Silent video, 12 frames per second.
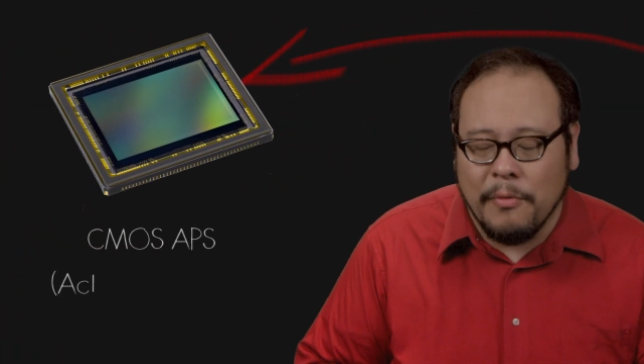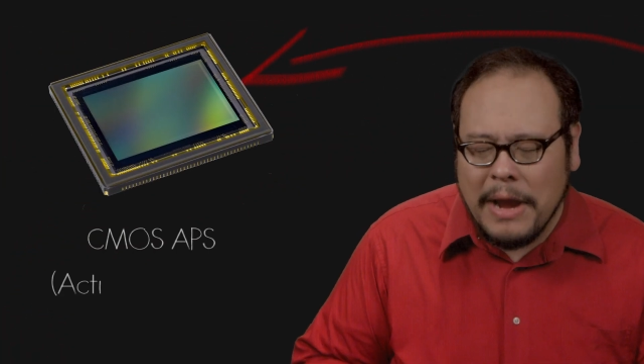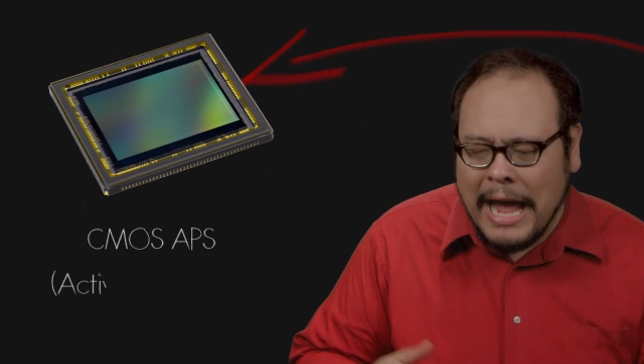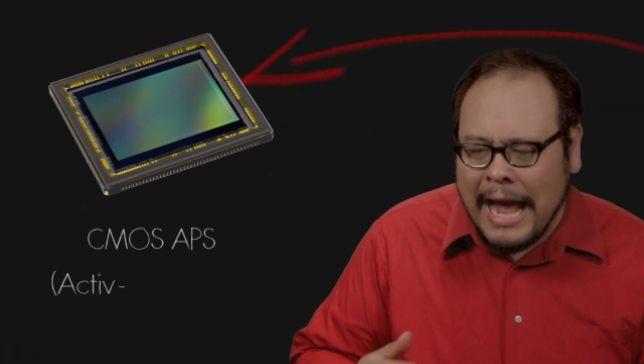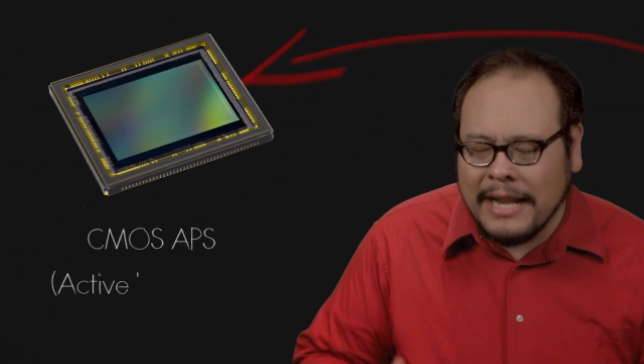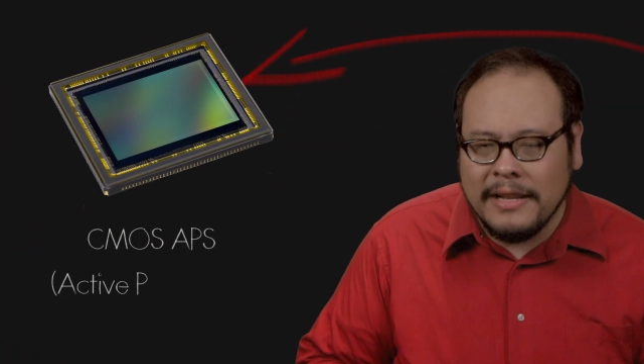for
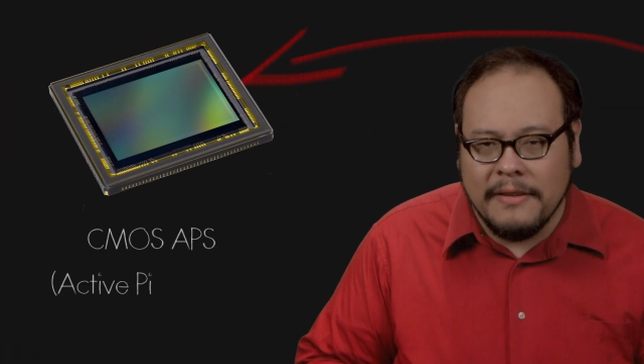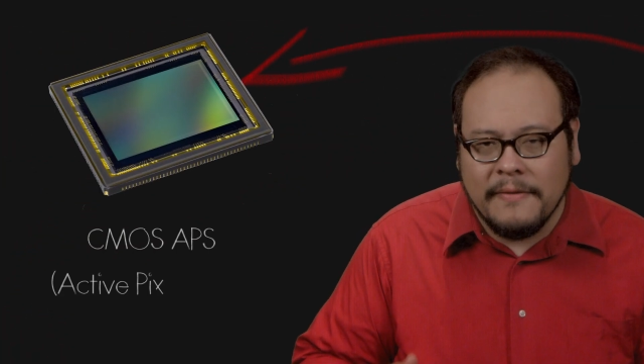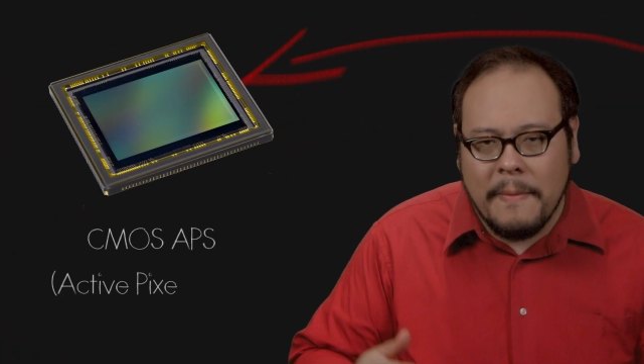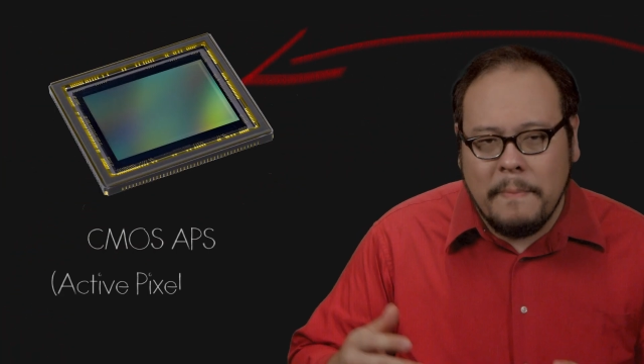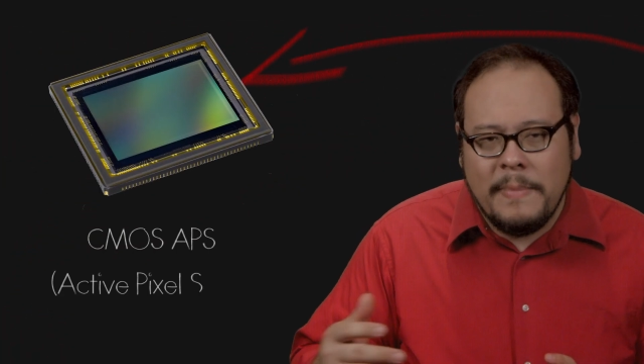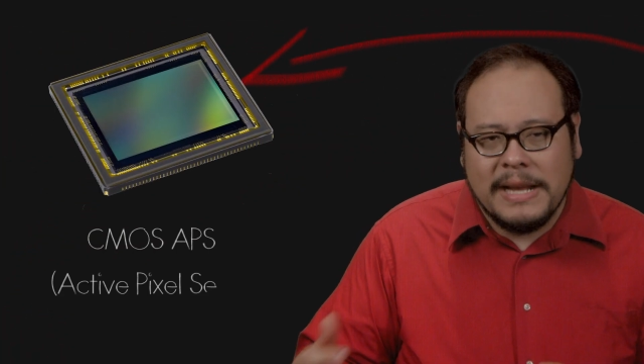
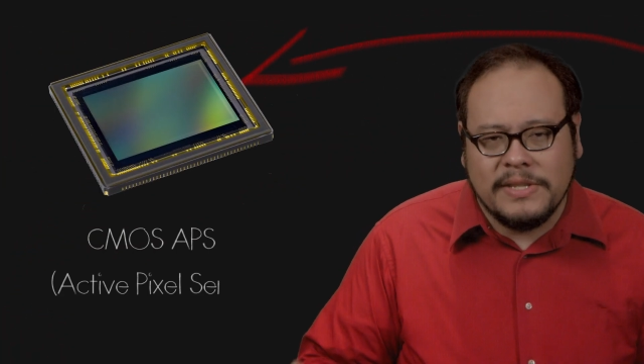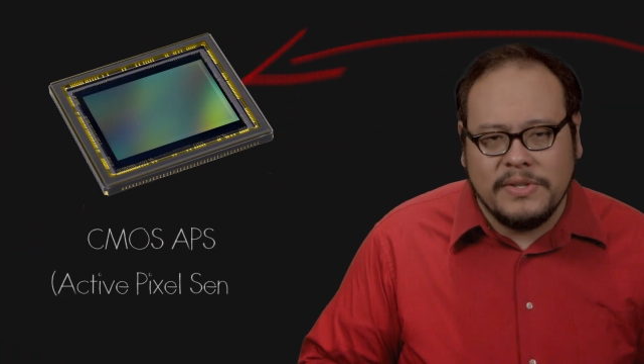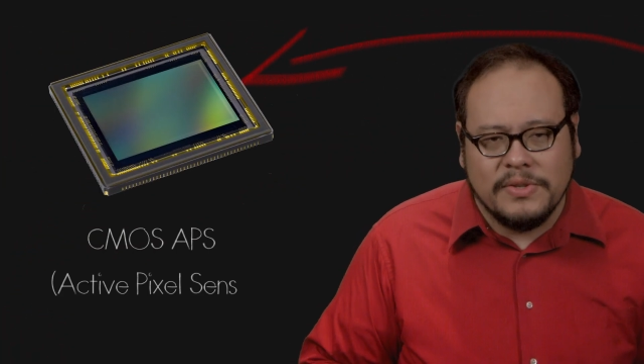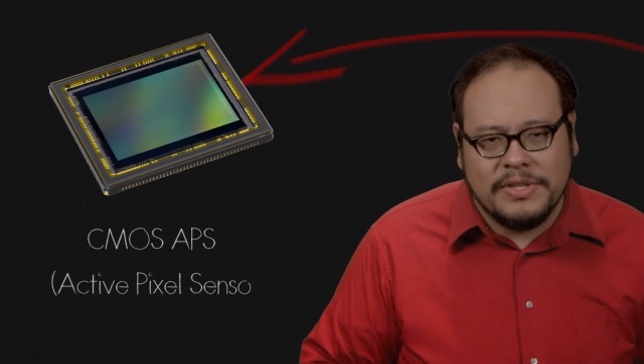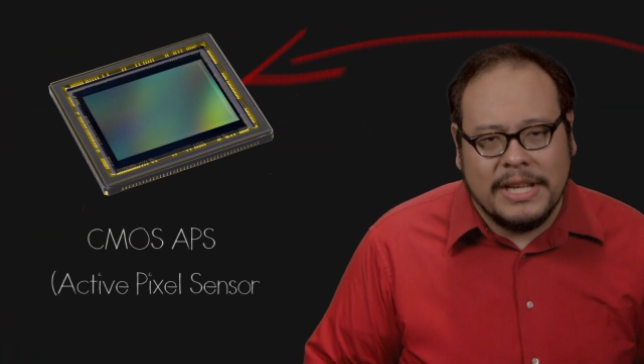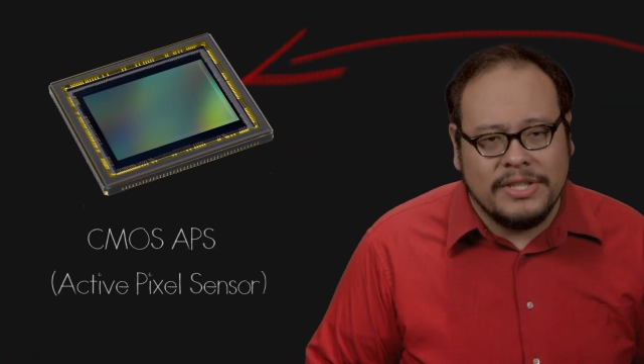active
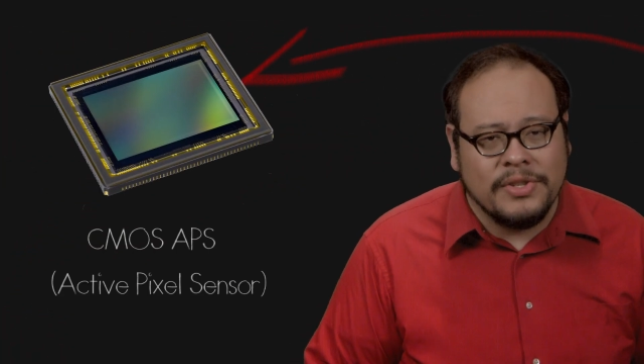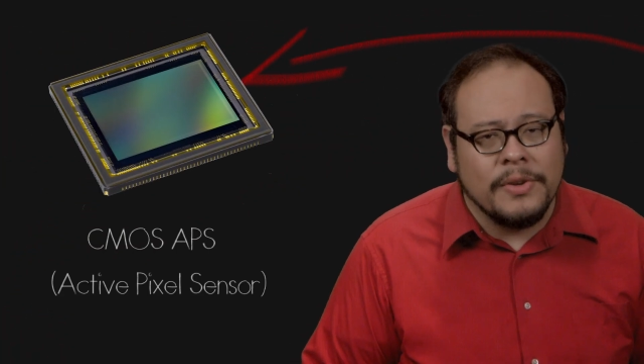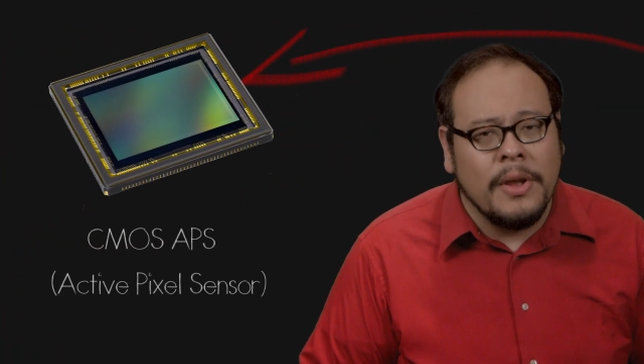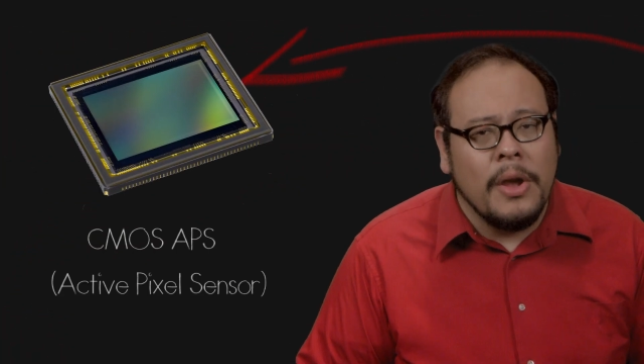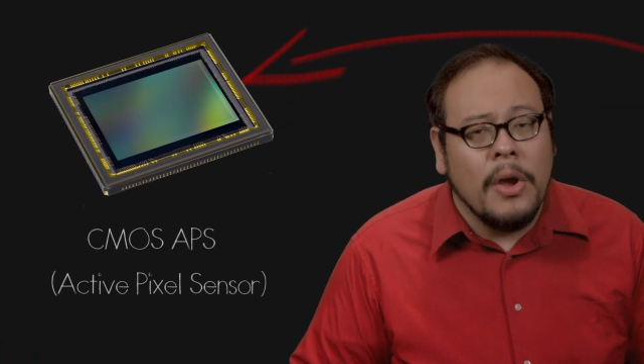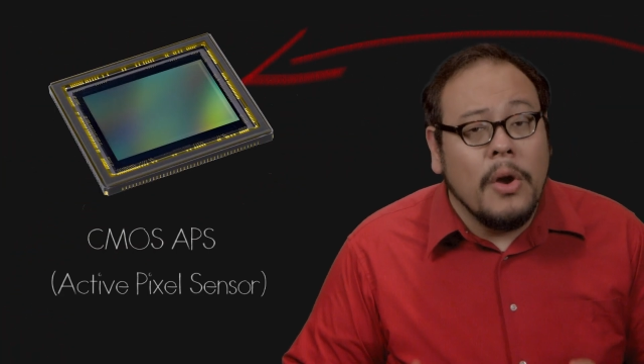pixel sensor,